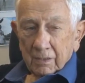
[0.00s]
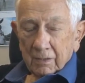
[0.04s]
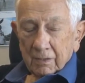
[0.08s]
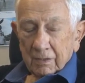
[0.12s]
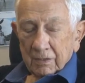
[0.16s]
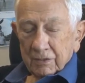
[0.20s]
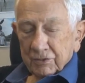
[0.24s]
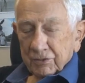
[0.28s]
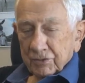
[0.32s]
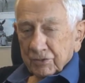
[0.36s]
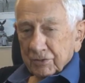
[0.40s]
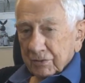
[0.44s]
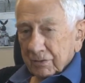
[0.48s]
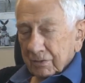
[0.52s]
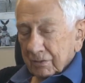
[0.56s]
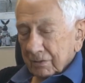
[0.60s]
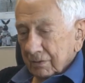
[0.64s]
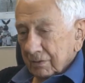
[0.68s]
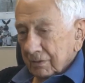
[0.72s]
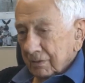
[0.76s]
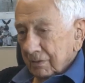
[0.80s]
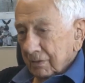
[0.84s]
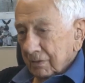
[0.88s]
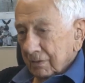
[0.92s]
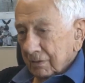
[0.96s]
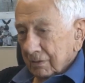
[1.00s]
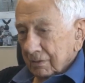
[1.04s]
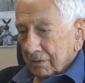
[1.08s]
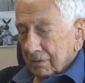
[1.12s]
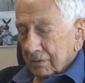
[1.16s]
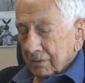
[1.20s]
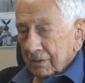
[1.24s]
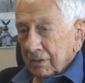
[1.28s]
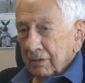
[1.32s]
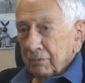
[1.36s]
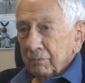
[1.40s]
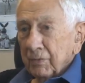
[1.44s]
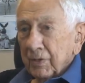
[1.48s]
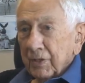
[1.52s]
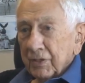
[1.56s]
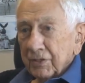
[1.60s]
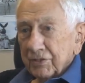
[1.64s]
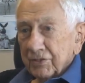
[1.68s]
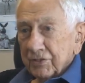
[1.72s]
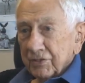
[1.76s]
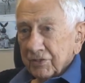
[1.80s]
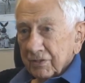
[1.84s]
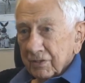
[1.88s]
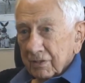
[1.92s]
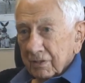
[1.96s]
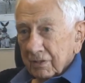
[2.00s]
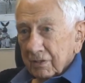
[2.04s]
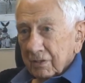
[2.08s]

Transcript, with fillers: its uh, inmates,